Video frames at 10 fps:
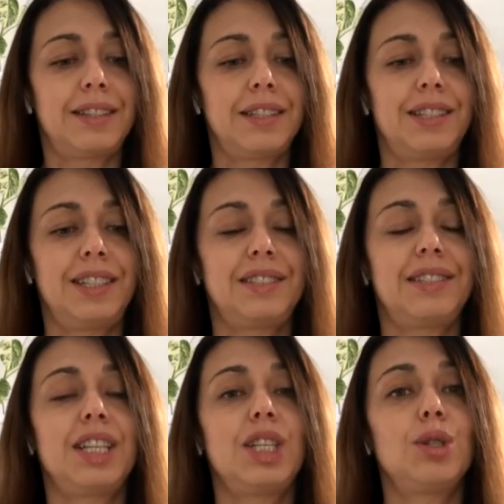that uh,
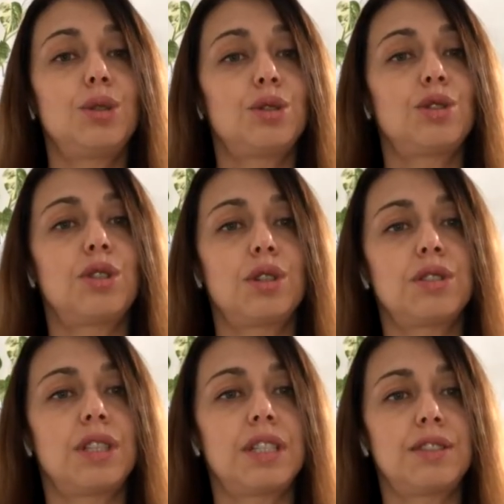there's a huge
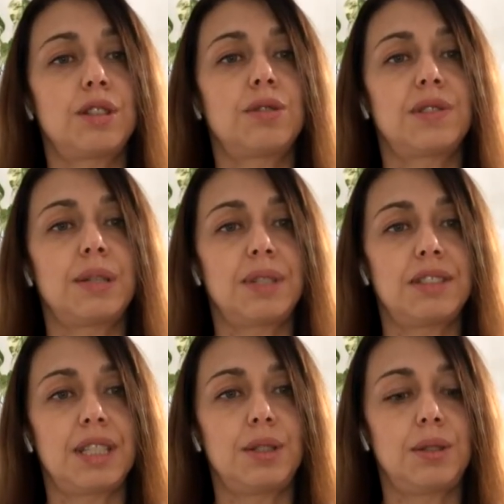shortage of
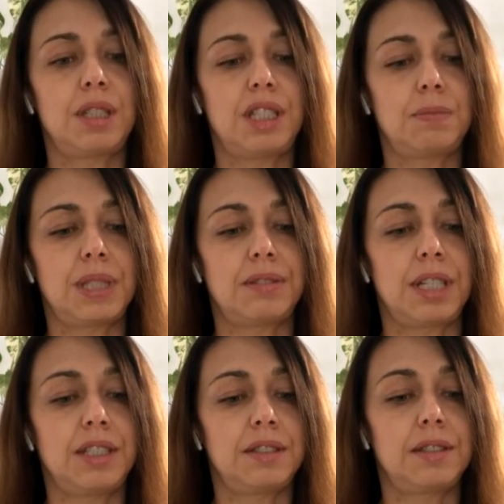cybersecurity
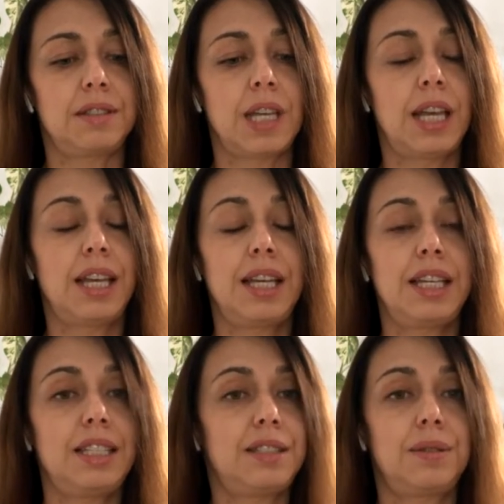specialists.
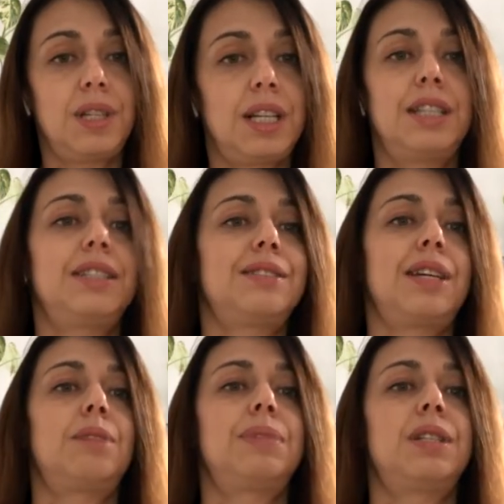It's real and it's
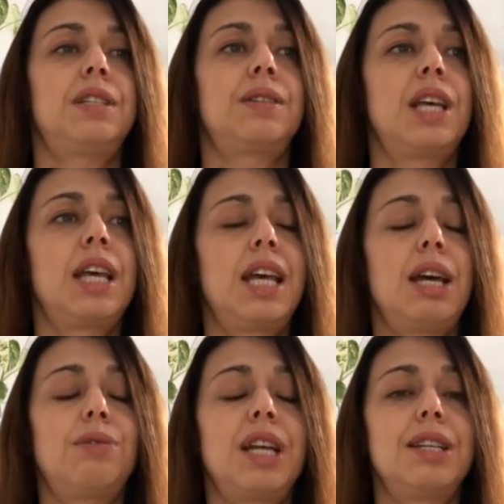happening.
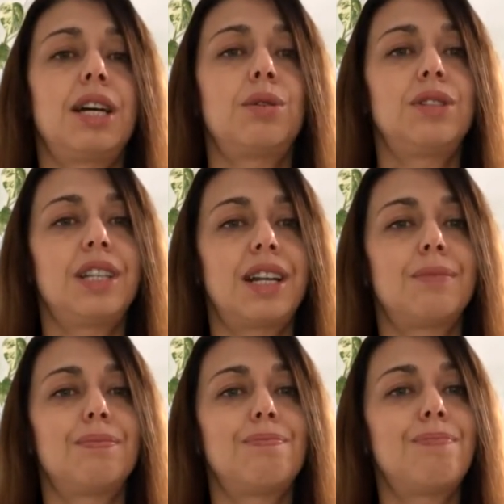Right now, there
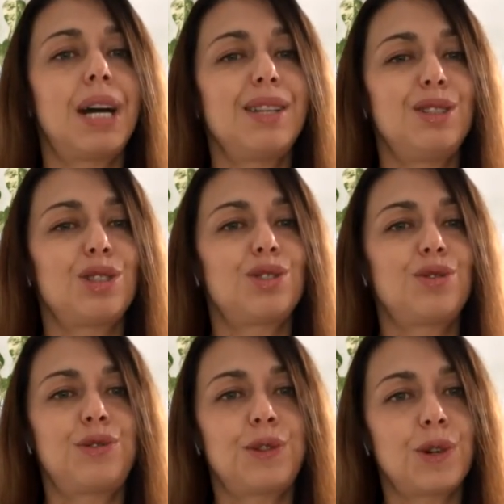are minus
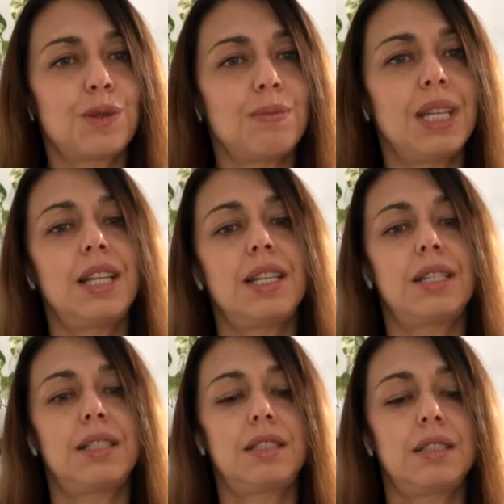4
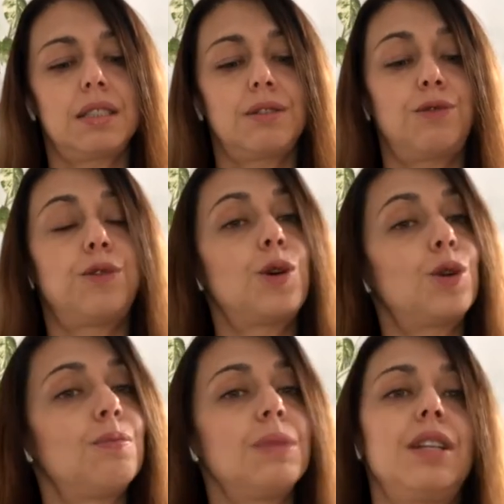million,
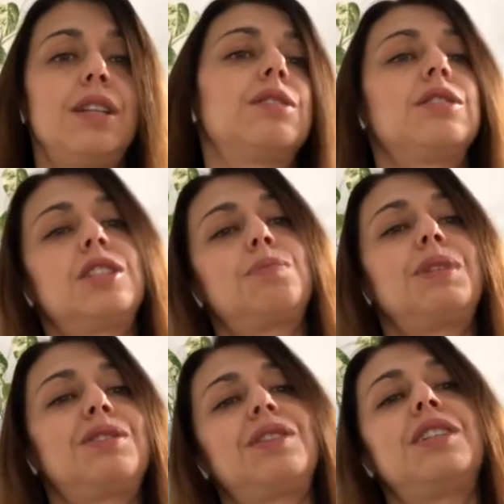4 million
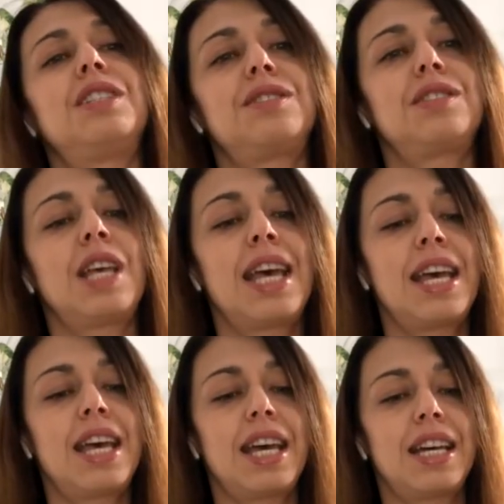specialists
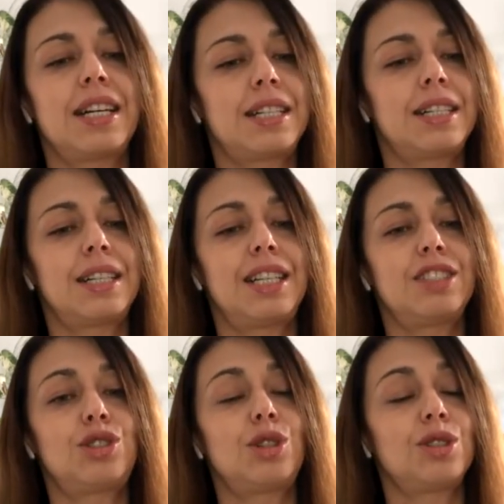uh,
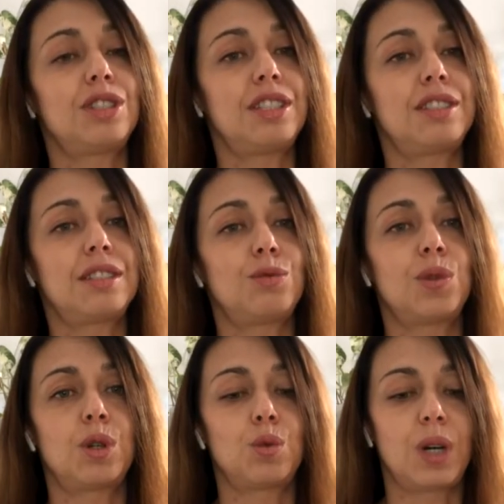shortage
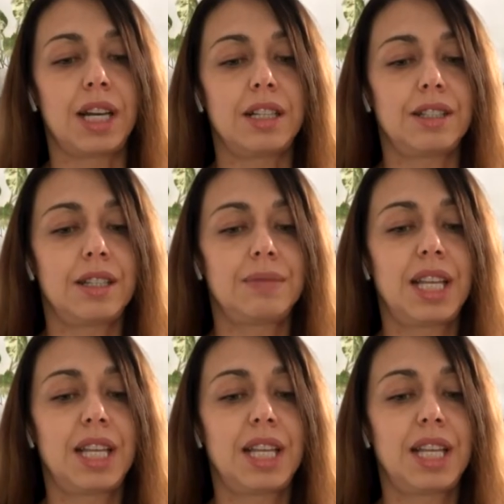worldwide.